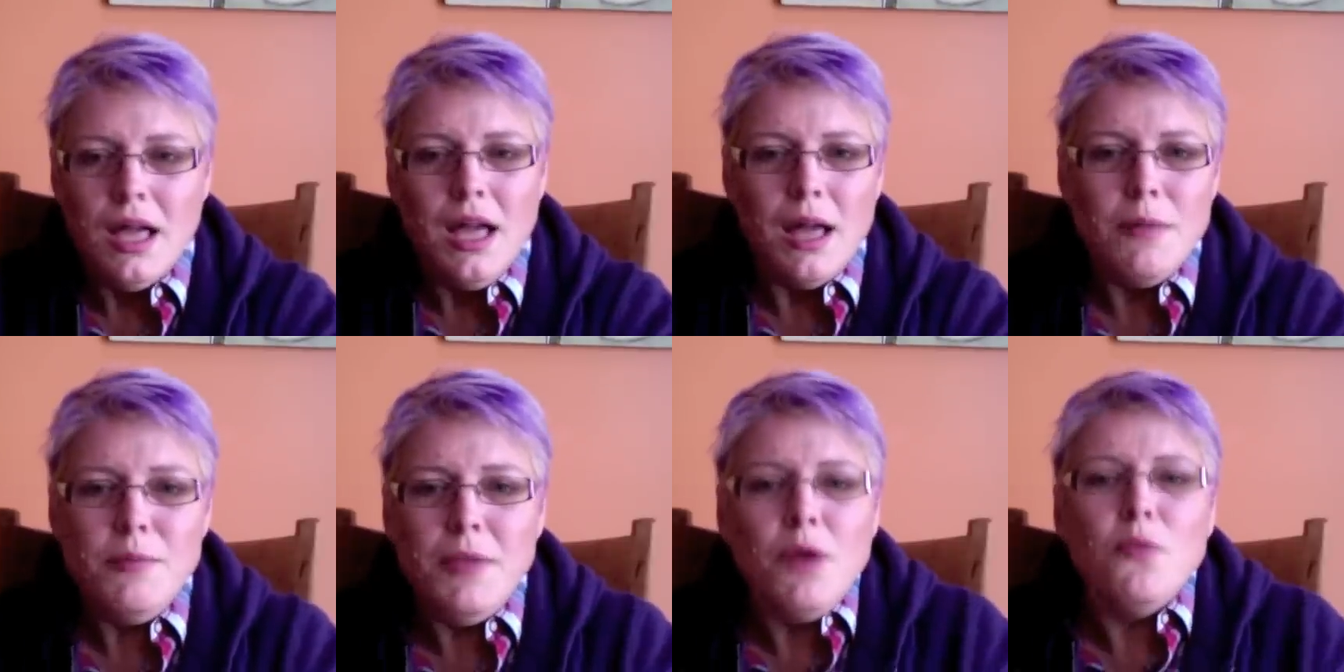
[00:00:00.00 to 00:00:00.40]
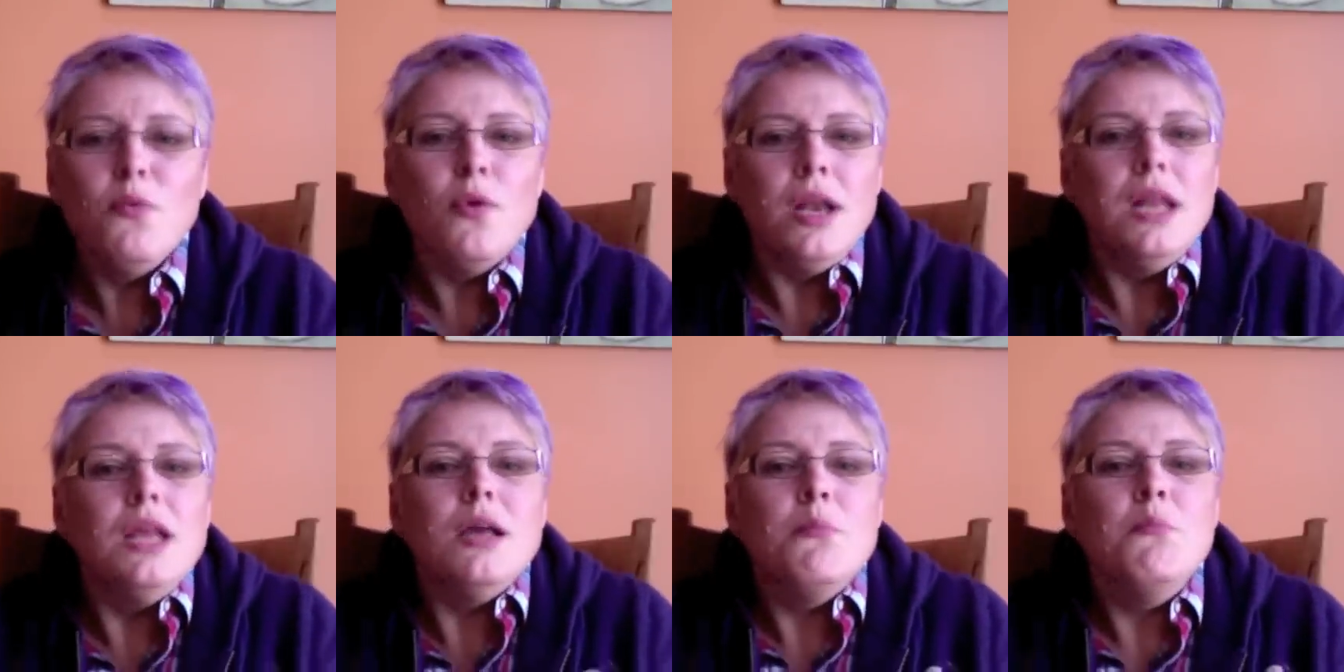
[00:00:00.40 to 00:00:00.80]
I'm not
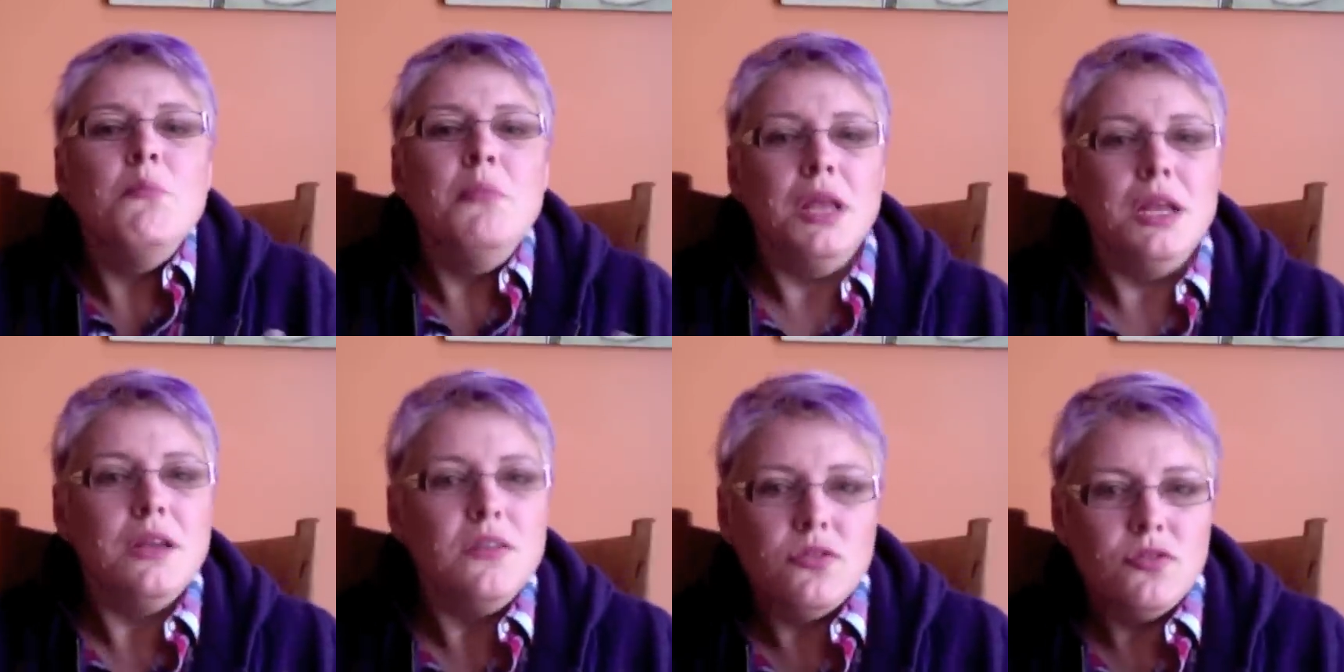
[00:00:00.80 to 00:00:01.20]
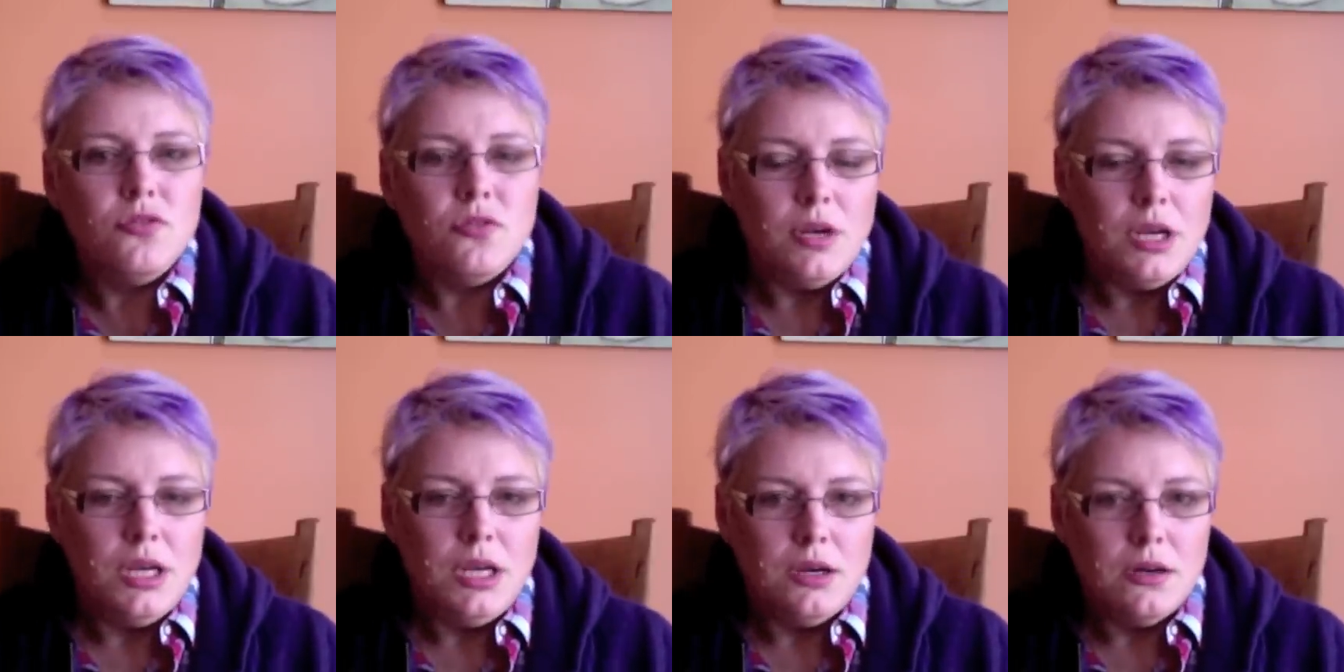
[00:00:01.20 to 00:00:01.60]
running a
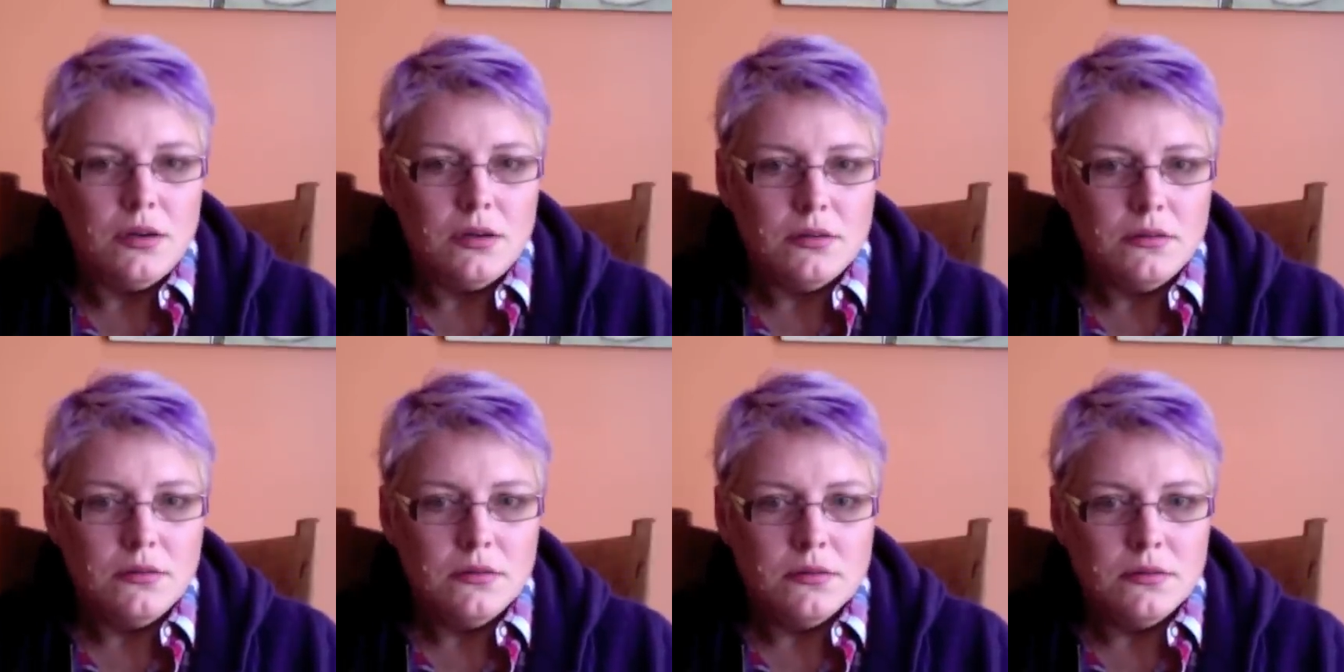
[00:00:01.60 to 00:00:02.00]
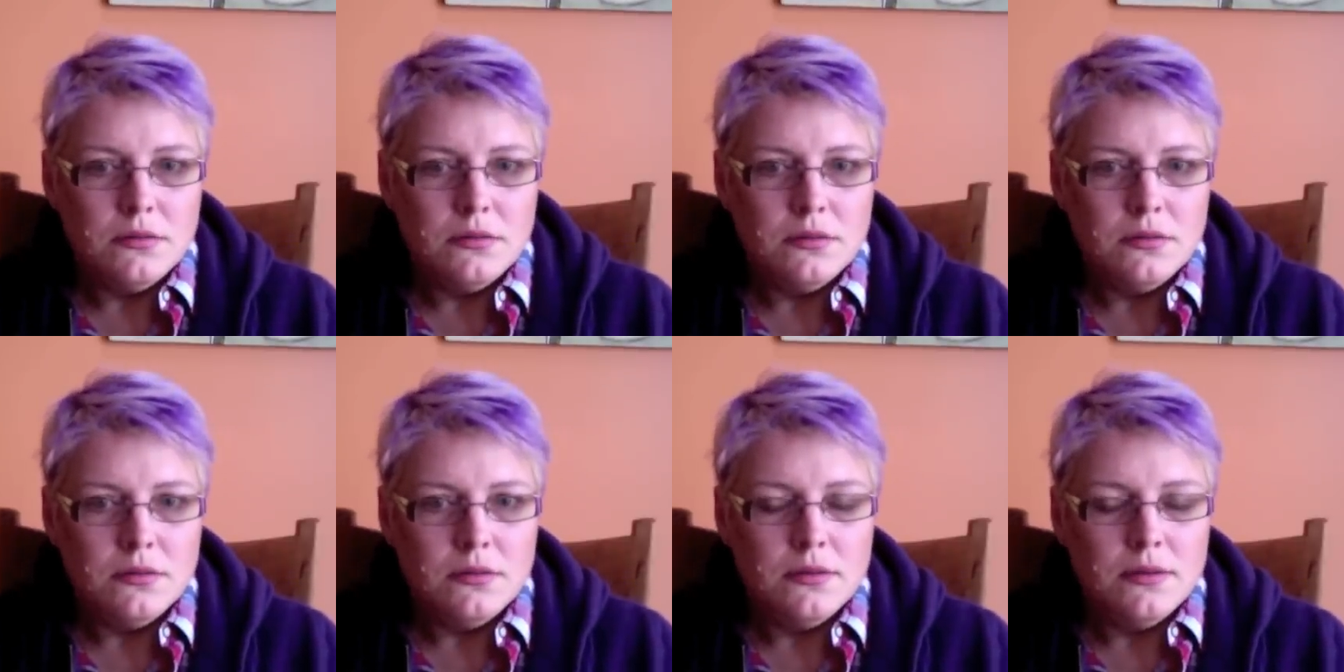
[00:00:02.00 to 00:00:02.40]
ministry here.
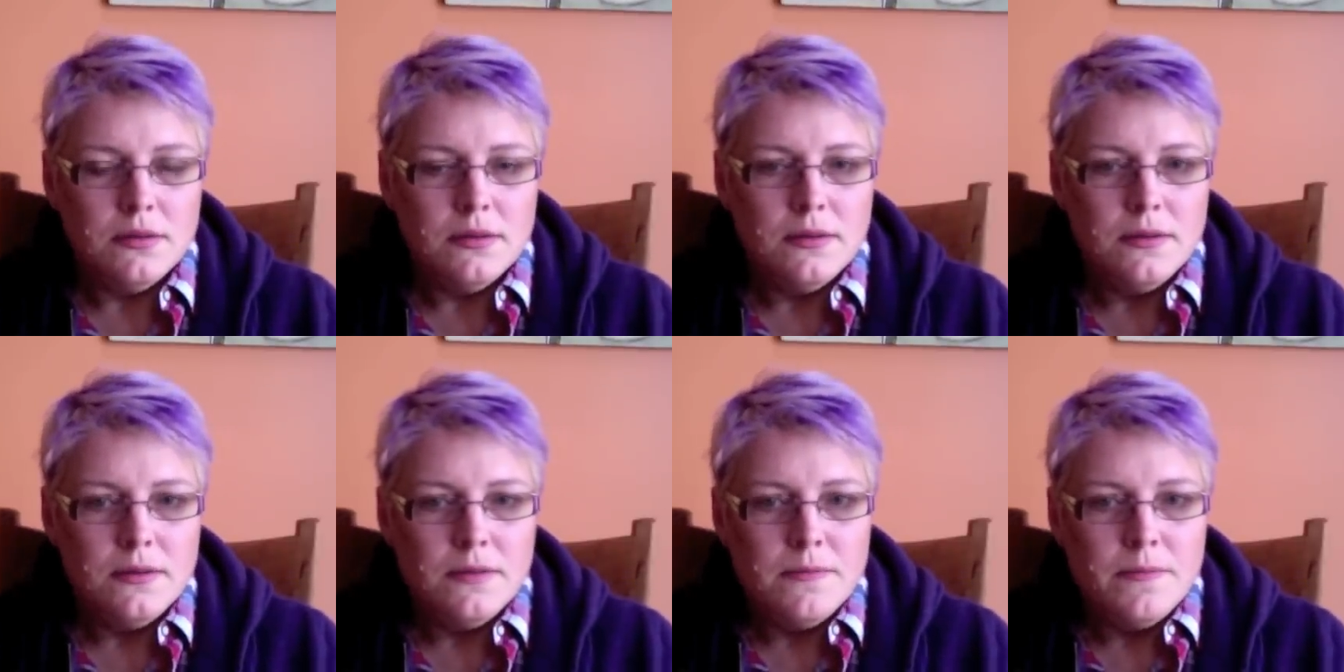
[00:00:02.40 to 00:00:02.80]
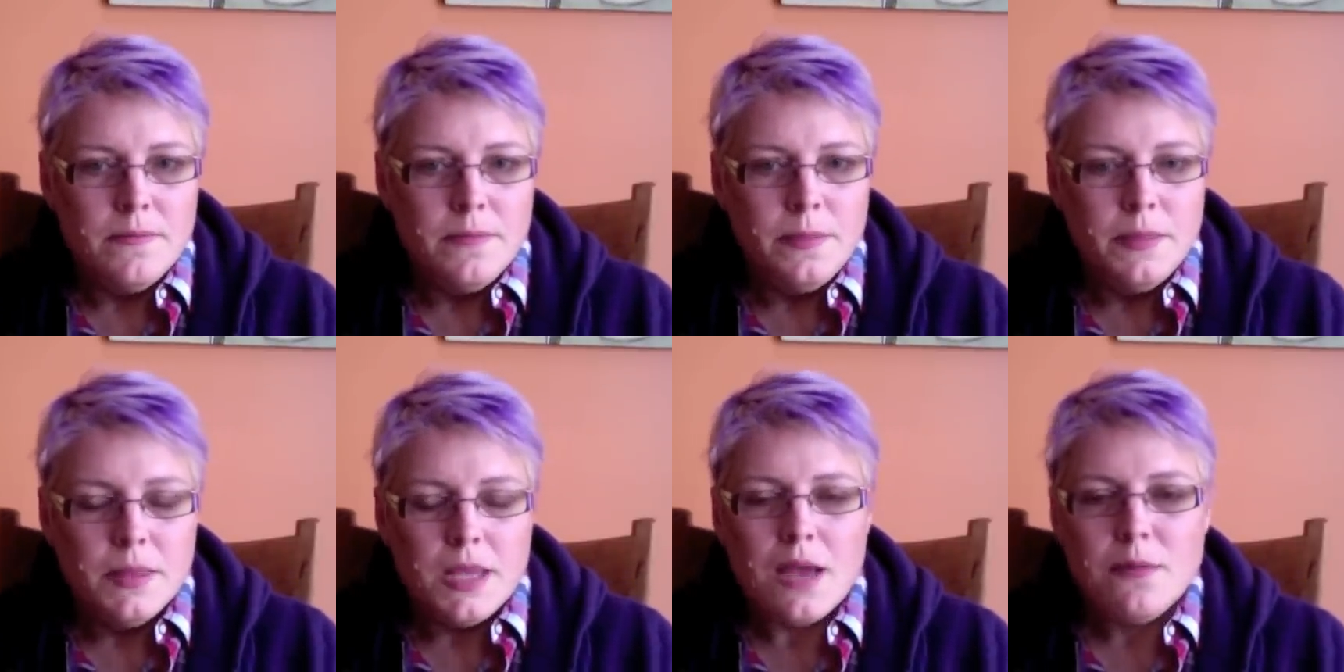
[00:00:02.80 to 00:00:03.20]

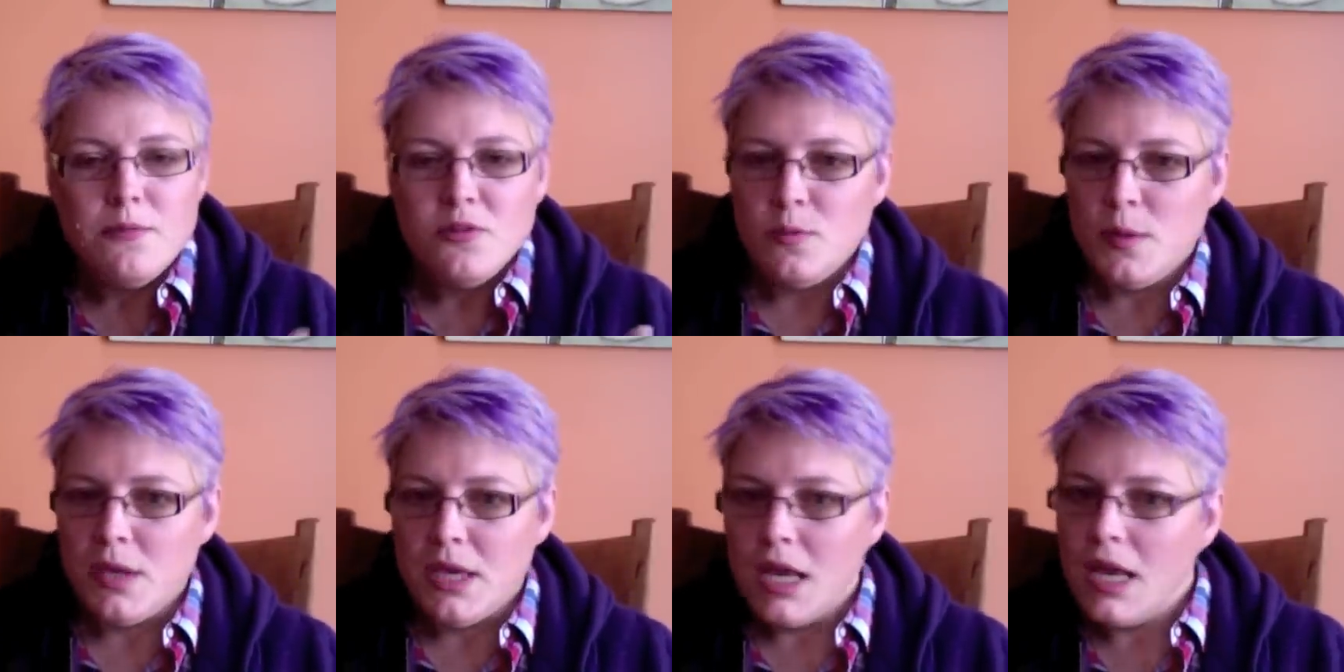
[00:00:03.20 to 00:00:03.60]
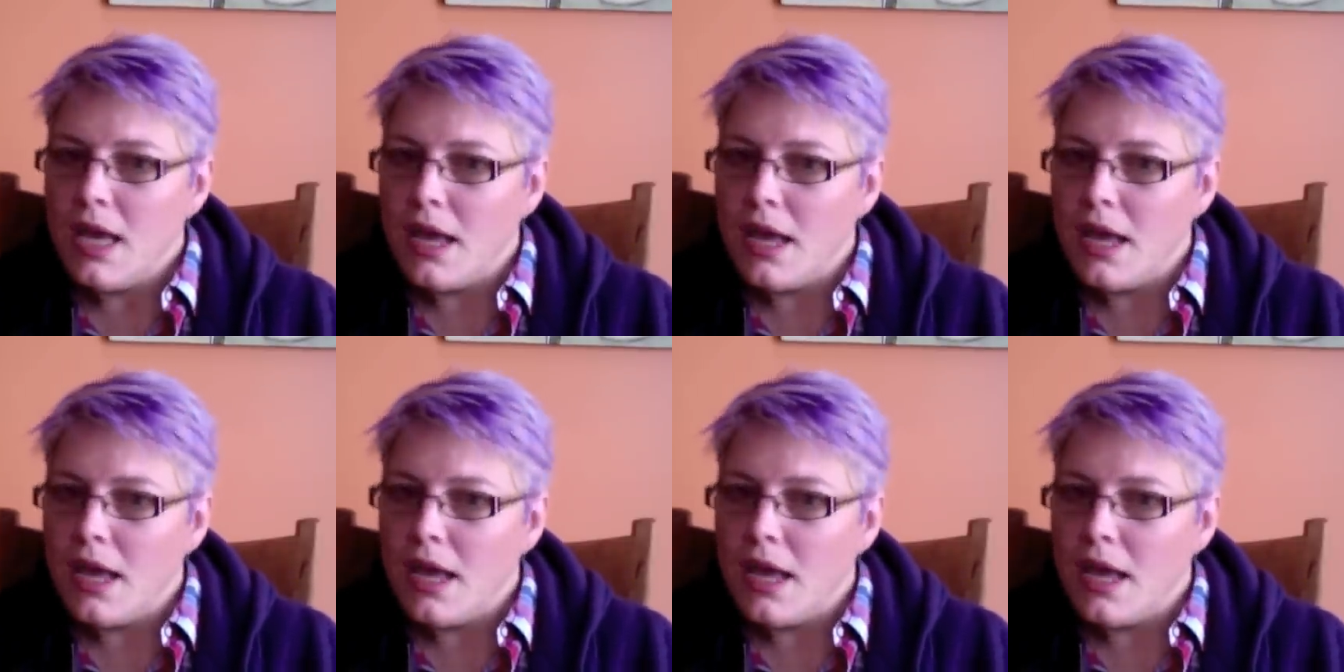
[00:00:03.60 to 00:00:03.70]
I'm speaking